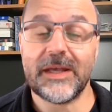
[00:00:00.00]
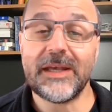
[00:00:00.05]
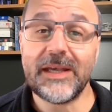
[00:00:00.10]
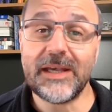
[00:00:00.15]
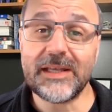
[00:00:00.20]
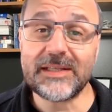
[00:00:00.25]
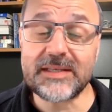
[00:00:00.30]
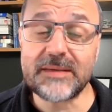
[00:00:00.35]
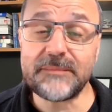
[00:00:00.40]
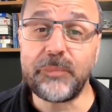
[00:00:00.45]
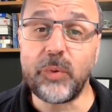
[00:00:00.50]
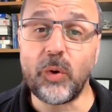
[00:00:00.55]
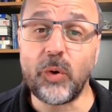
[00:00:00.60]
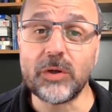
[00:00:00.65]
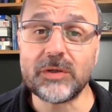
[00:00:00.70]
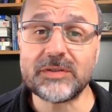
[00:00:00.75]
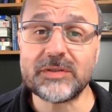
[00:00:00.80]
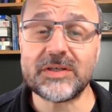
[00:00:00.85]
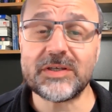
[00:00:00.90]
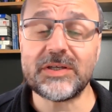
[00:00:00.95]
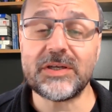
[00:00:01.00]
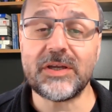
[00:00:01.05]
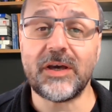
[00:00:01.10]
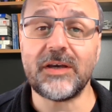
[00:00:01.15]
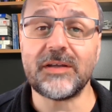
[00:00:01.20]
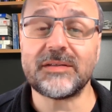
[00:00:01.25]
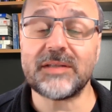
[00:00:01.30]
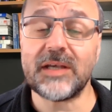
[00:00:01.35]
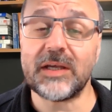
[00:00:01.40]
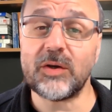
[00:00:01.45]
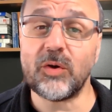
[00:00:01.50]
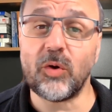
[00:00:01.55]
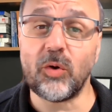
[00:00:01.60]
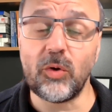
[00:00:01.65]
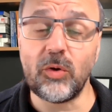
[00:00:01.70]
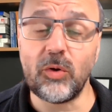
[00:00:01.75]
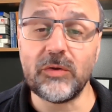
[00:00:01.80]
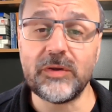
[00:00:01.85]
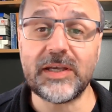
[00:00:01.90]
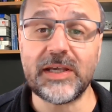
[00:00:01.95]
It's important to note that
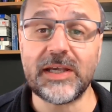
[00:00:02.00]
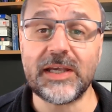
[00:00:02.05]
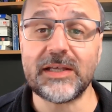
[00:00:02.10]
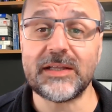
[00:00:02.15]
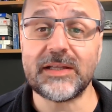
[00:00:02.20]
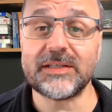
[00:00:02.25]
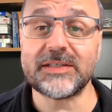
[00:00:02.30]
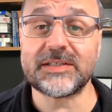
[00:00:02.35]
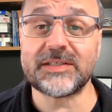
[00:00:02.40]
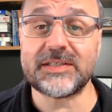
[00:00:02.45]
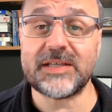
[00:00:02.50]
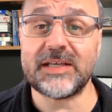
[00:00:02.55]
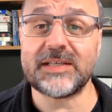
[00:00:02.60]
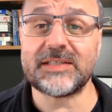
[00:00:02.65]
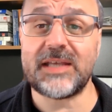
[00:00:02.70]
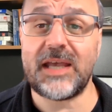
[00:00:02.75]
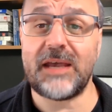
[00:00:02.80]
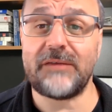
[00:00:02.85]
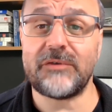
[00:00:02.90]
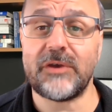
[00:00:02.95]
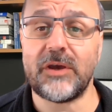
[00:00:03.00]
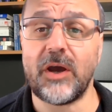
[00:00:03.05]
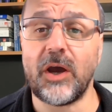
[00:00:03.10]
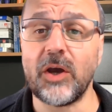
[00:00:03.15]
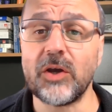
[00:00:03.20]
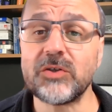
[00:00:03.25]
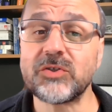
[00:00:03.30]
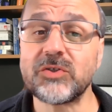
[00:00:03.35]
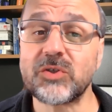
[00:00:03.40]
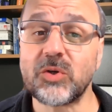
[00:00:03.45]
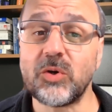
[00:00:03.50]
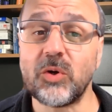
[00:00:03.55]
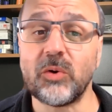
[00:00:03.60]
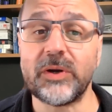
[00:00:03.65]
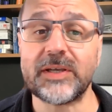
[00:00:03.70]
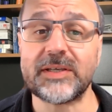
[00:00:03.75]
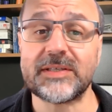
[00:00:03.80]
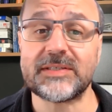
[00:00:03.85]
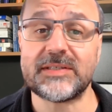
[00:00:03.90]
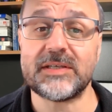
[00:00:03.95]
all the English tests have their own
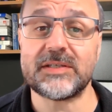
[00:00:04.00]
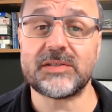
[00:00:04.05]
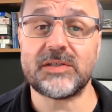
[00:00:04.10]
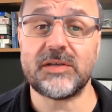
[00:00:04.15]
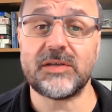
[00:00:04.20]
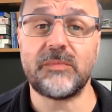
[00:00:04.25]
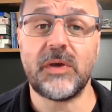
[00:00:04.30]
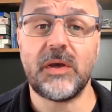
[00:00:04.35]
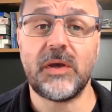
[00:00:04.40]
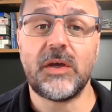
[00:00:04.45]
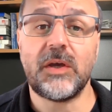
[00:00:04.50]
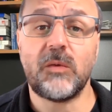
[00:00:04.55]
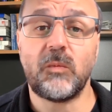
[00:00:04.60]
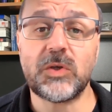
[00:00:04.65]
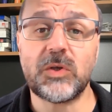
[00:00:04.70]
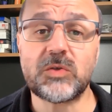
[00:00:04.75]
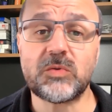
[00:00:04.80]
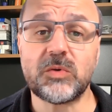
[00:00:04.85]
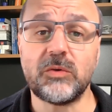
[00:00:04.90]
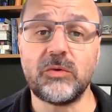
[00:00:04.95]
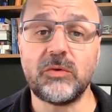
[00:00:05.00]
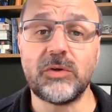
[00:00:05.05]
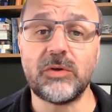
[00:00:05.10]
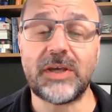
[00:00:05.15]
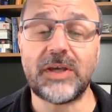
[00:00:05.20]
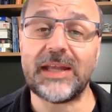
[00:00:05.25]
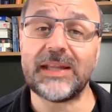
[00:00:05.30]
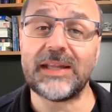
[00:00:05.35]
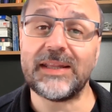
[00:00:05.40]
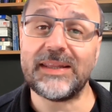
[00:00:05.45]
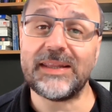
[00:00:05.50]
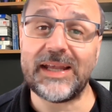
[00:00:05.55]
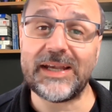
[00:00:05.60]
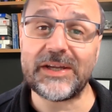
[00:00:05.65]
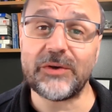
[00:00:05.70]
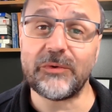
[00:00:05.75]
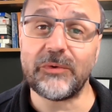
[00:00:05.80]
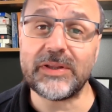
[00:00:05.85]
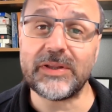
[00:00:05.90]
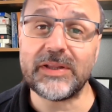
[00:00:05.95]
scoring system, which we'll look at
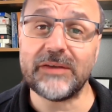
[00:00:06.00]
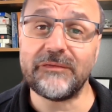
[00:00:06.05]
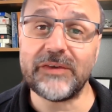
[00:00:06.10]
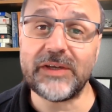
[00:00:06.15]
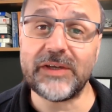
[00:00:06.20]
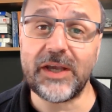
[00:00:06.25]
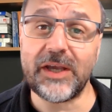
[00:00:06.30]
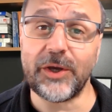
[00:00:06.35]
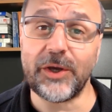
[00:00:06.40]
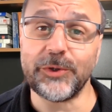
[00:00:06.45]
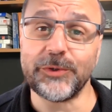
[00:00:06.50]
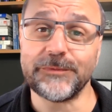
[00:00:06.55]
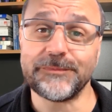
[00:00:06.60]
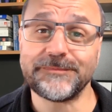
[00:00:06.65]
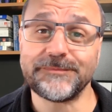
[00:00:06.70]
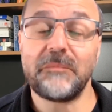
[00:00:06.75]
later in the video.